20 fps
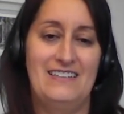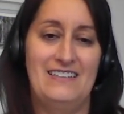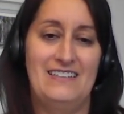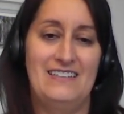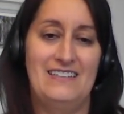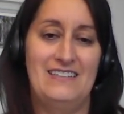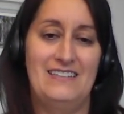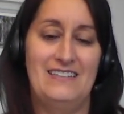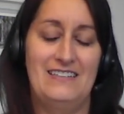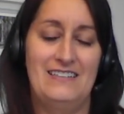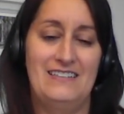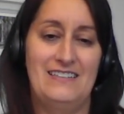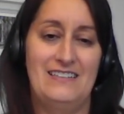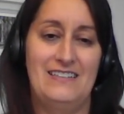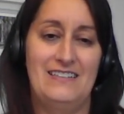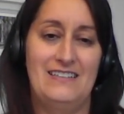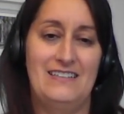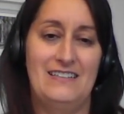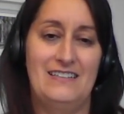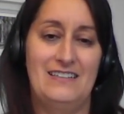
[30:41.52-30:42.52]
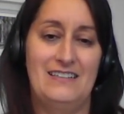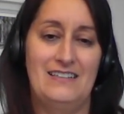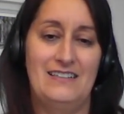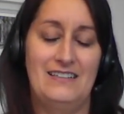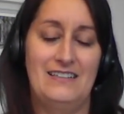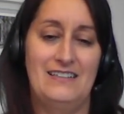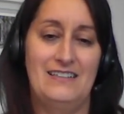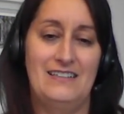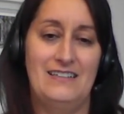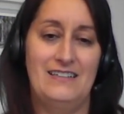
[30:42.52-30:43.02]

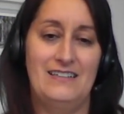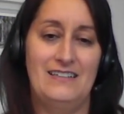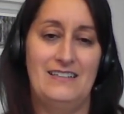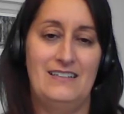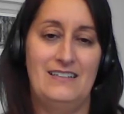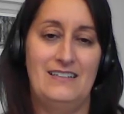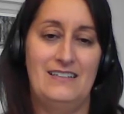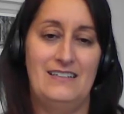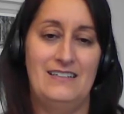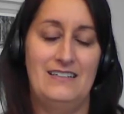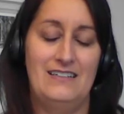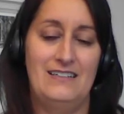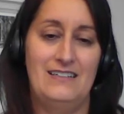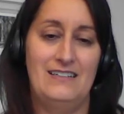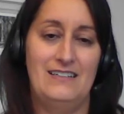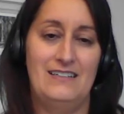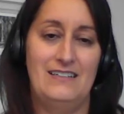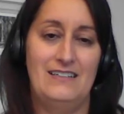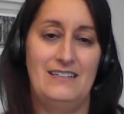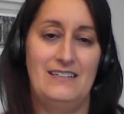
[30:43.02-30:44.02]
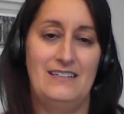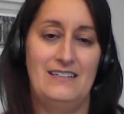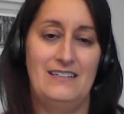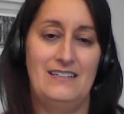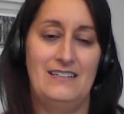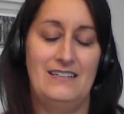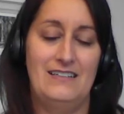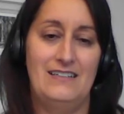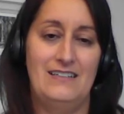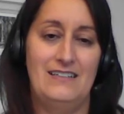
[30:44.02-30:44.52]

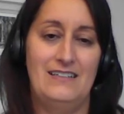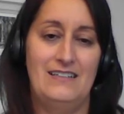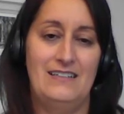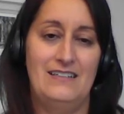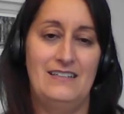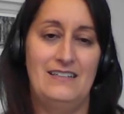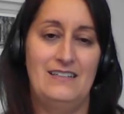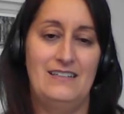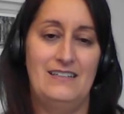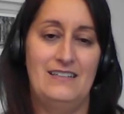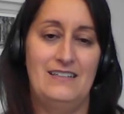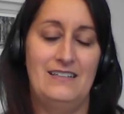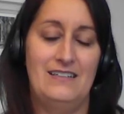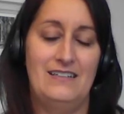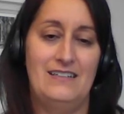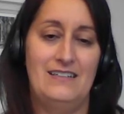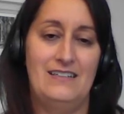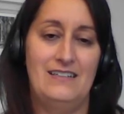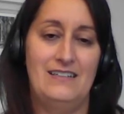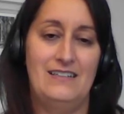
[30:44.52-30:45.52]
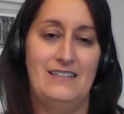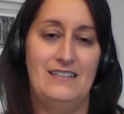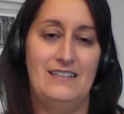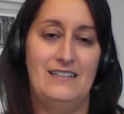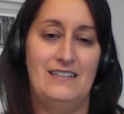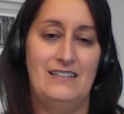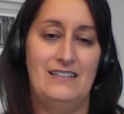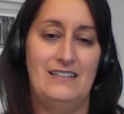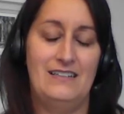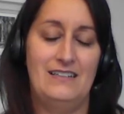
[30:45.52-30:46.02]

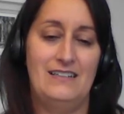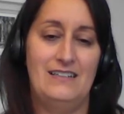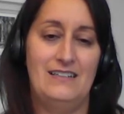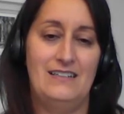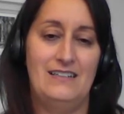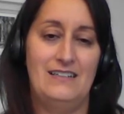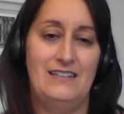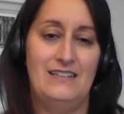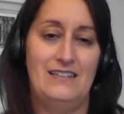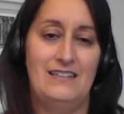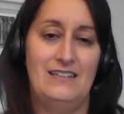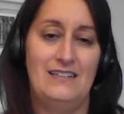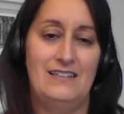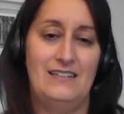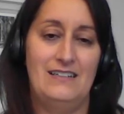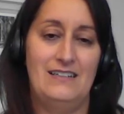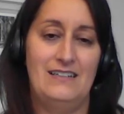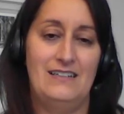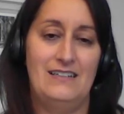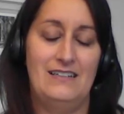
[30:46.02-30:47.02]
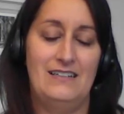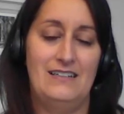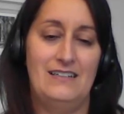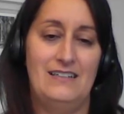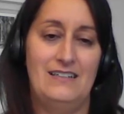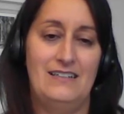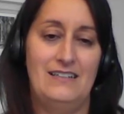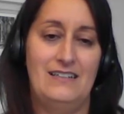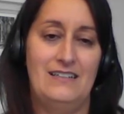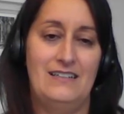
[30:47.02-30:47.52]

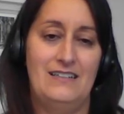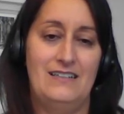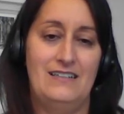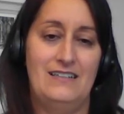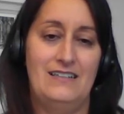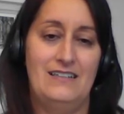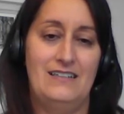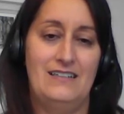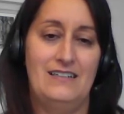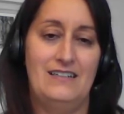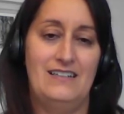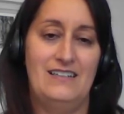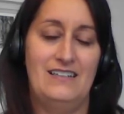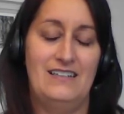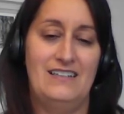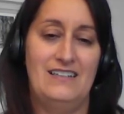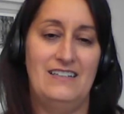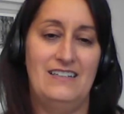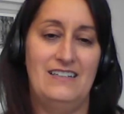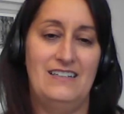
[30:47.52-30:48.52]
(not speaking)